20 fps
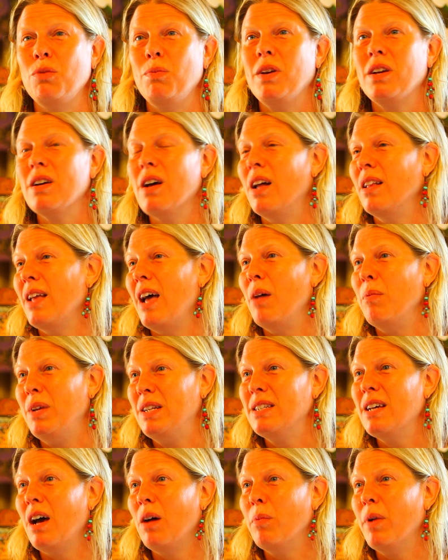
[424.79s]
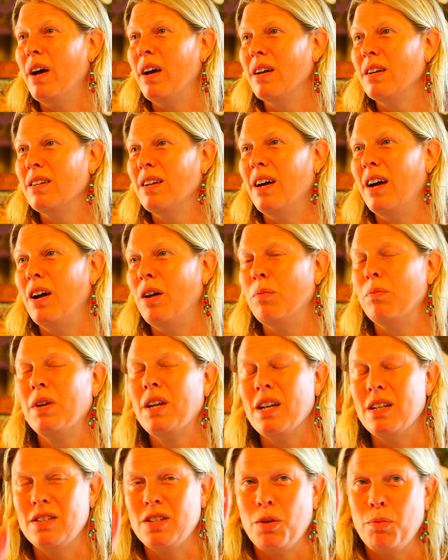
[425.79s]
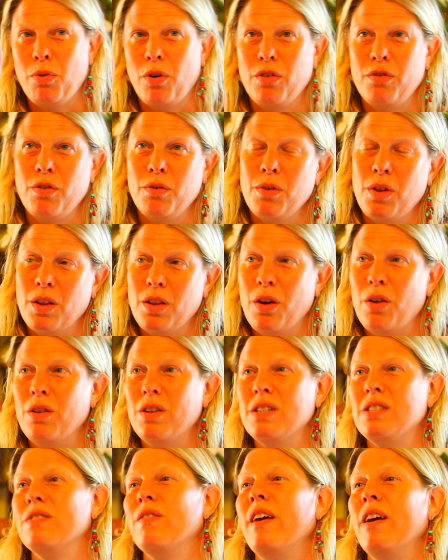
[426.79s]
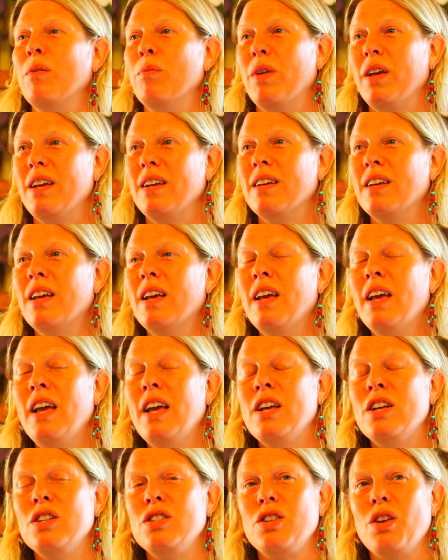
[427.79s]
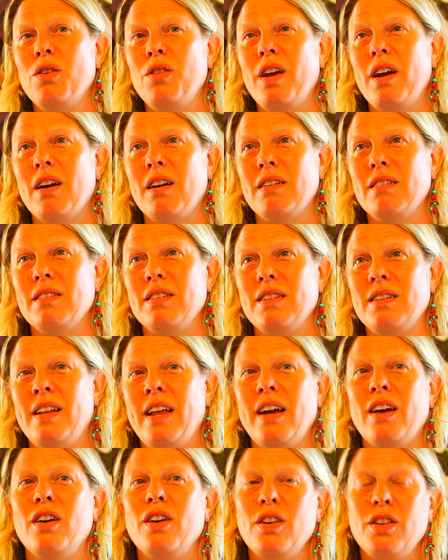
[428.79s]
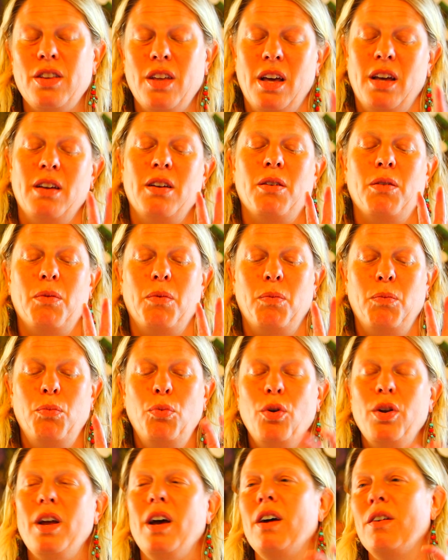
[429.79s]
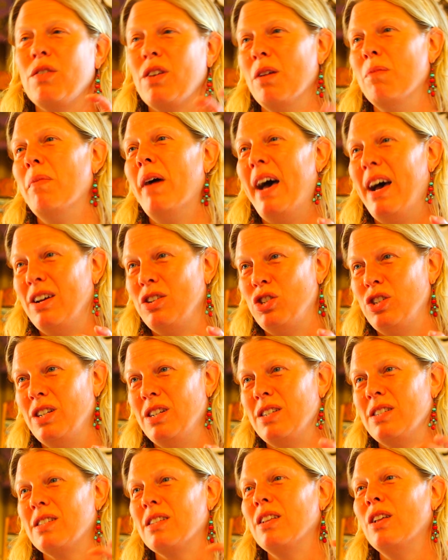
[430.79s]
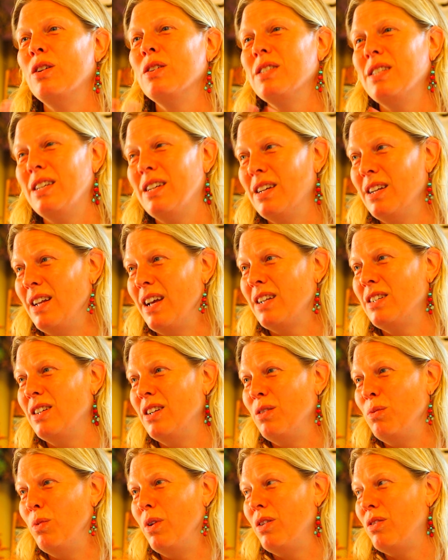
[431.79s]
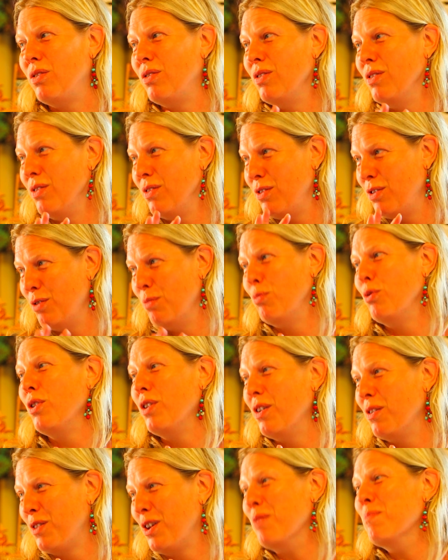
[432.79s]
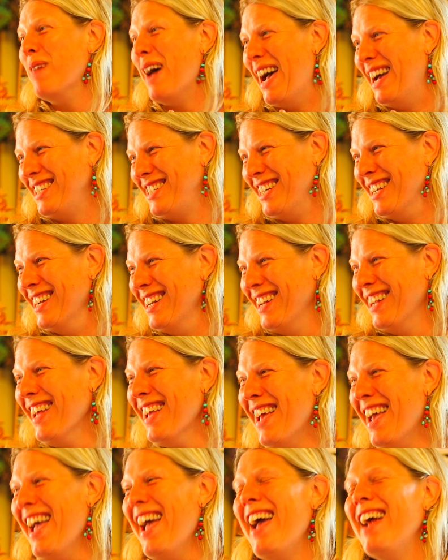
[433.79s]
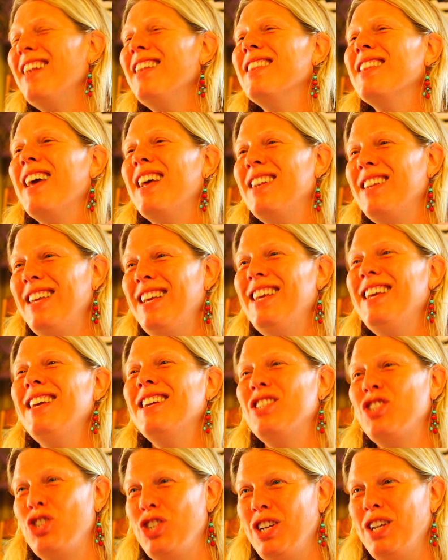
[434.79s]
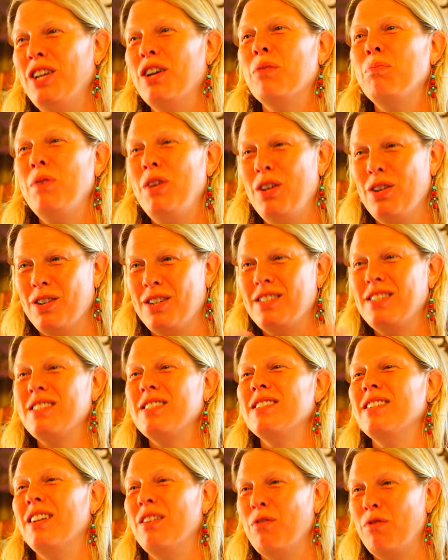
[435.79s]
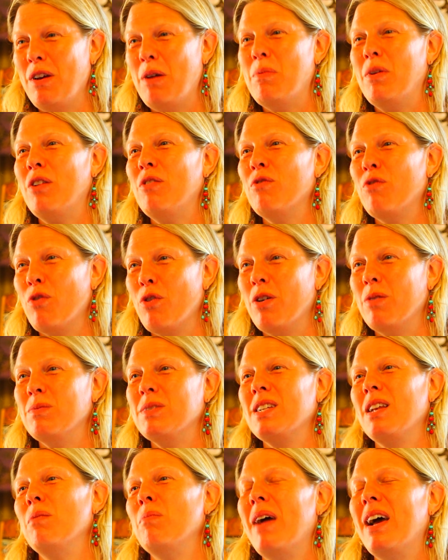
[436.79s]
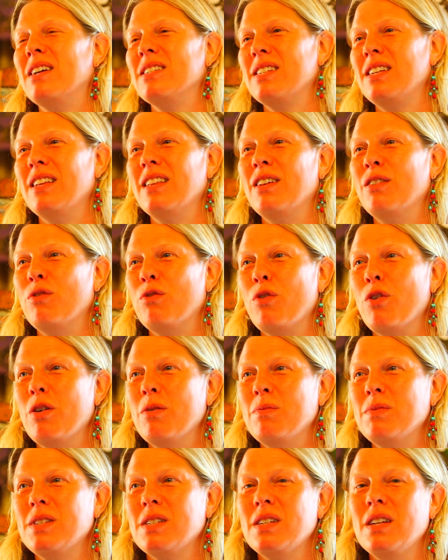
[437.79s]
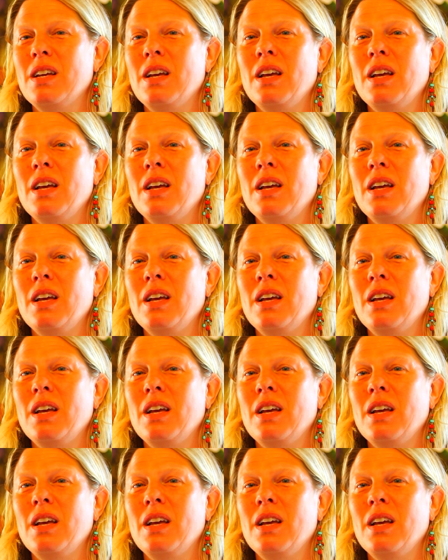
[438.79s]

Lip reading: be called Amitabha, because they're both from the Lotus family. So the Buddha of compassion is closely connected with the Buddha of compassion, and she appears in feminine forms and masculine forms.